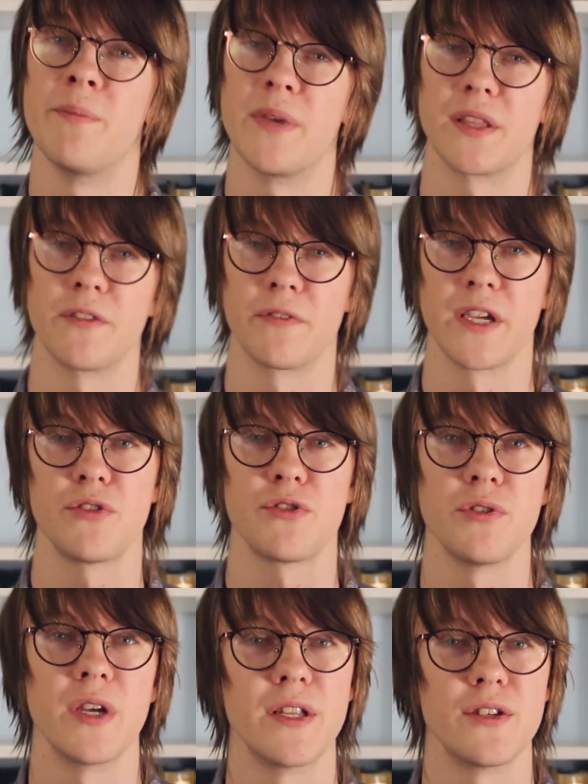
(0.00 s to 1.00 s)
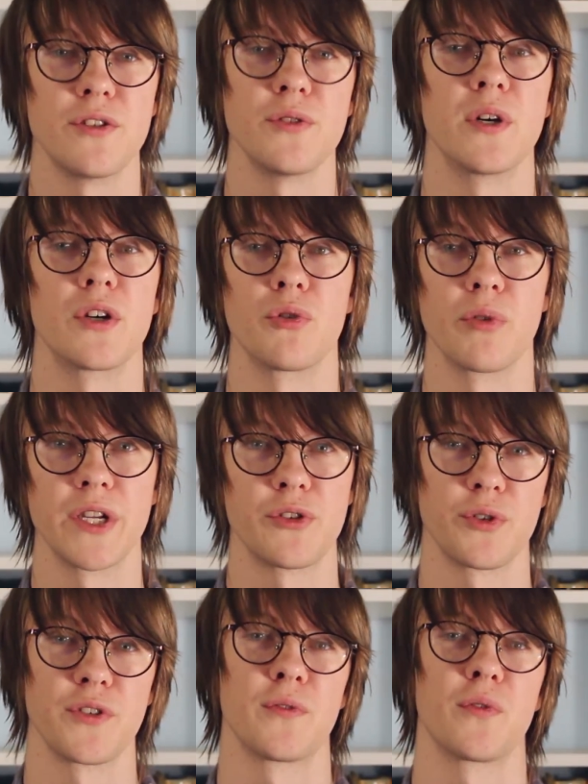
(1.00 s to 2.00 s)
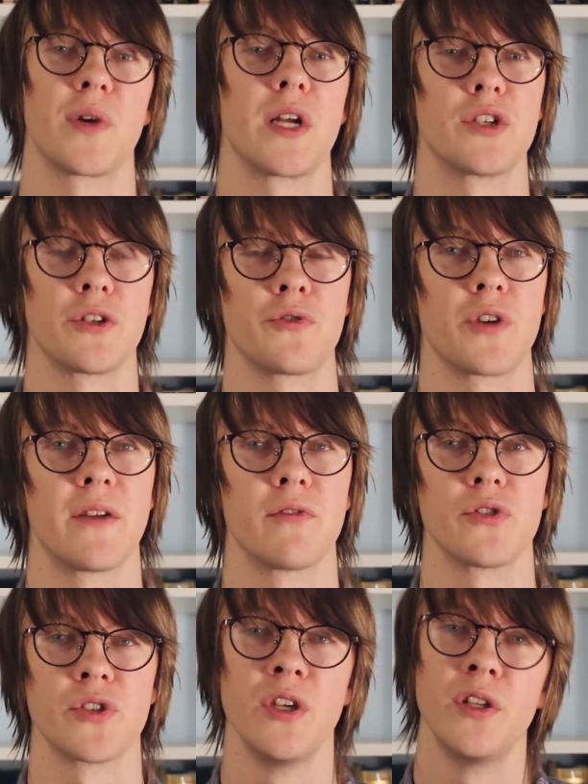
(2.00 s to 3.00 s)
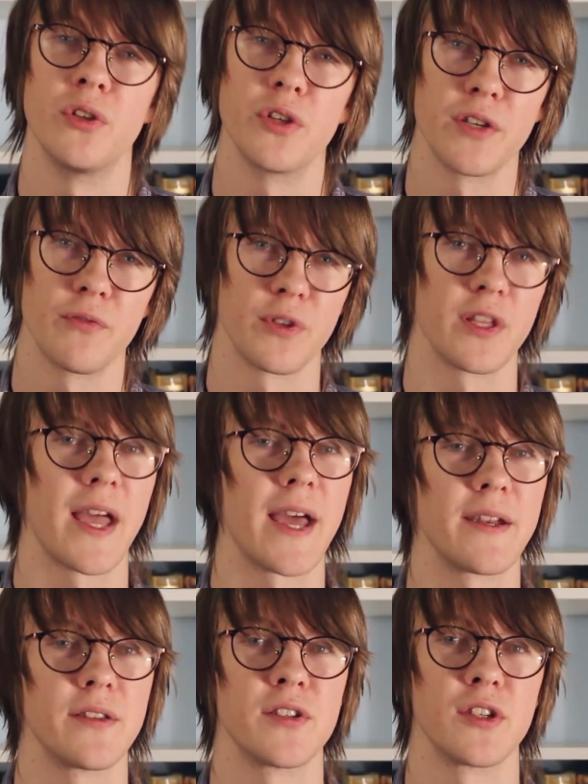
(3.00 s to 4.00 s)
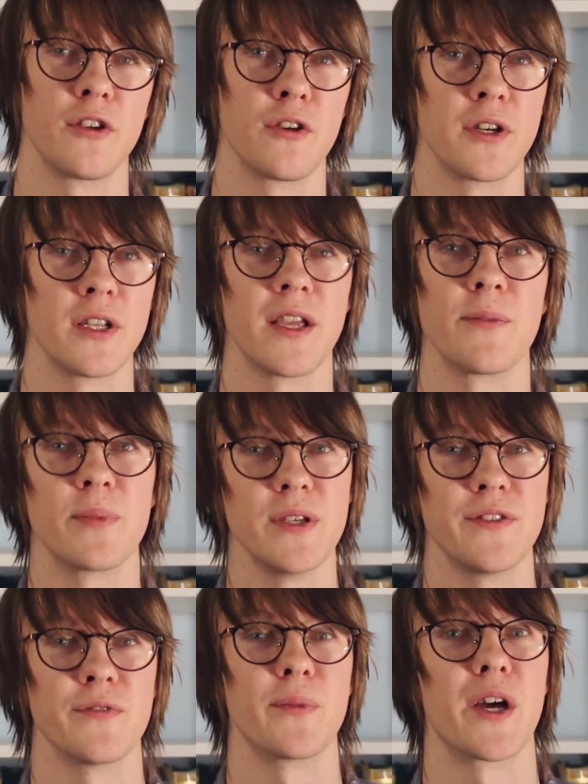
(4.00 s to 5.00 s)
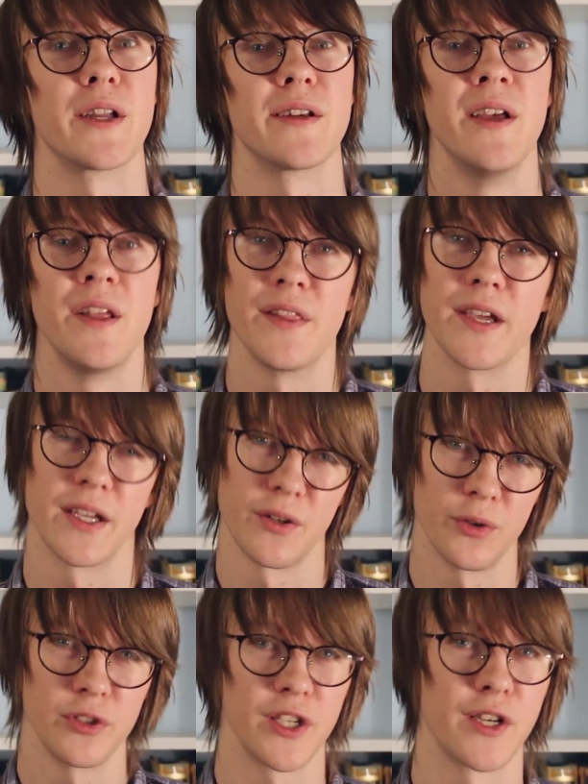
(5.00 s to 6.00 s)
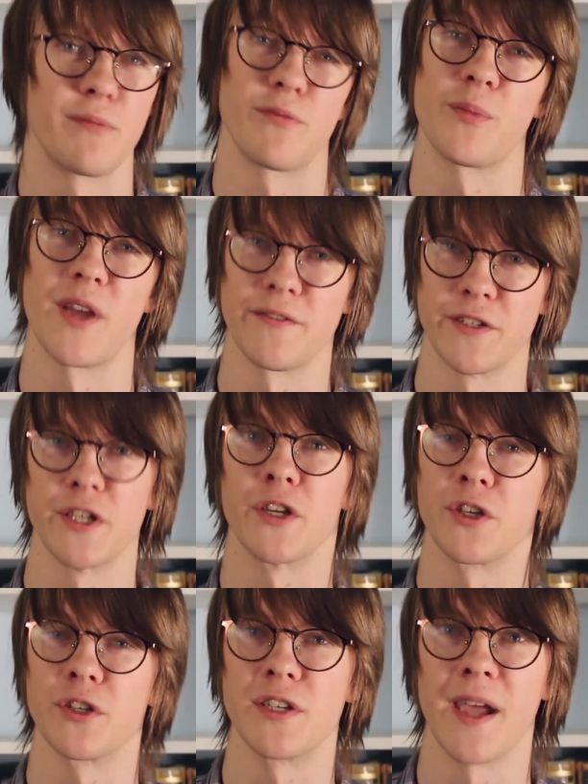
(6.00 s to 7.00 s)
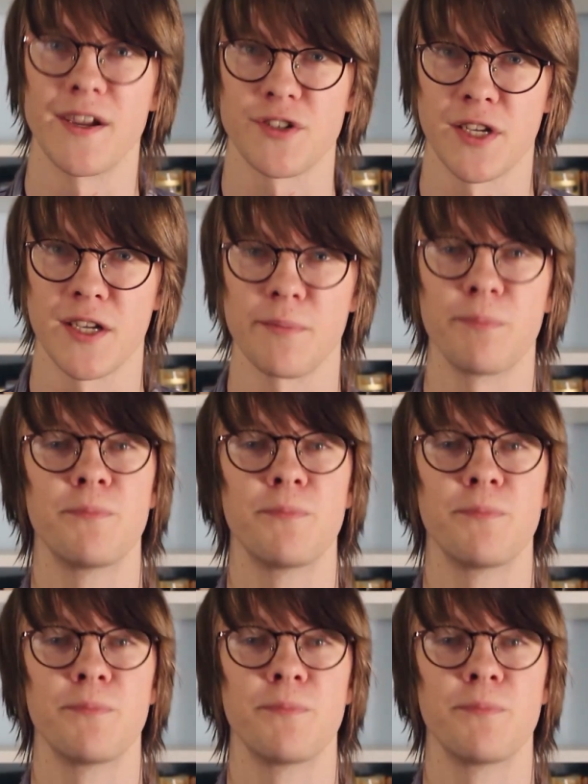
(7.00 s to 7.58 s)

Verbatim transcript: make the Vantrue N2 a great choice for rideshare drivers looking for the added security and peace of mind that can only come from having a good dash cam.